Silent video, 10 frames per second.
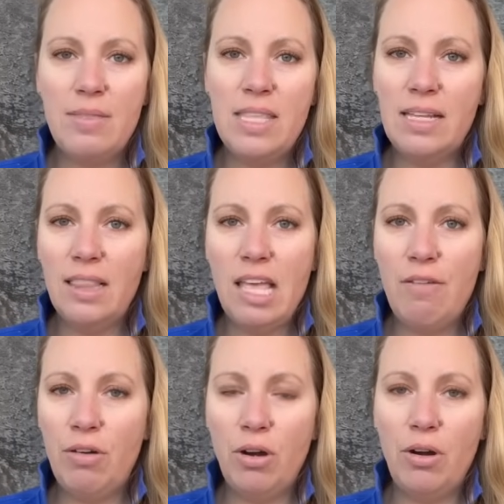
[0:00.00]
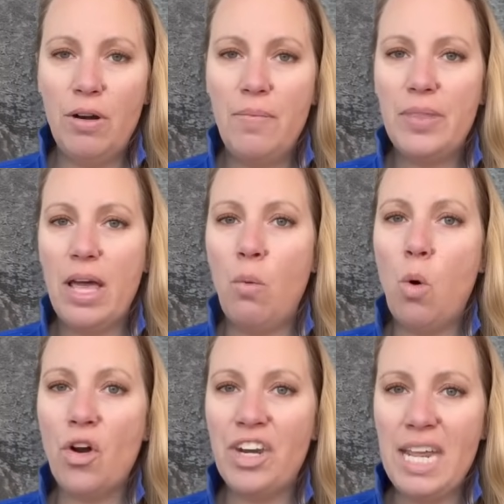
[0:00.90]
deliver a
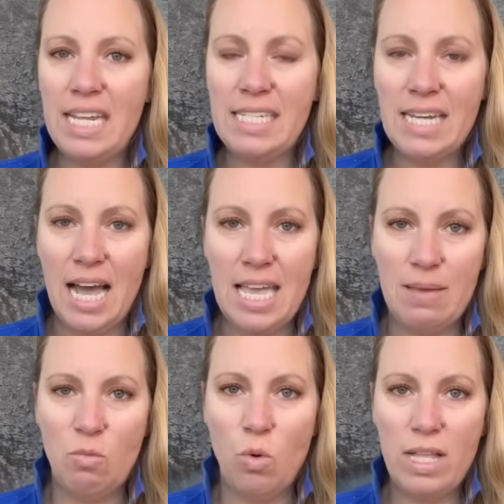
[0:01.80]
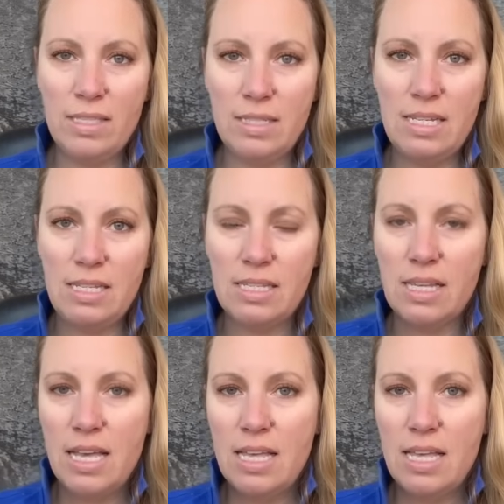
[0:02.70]
warning time once these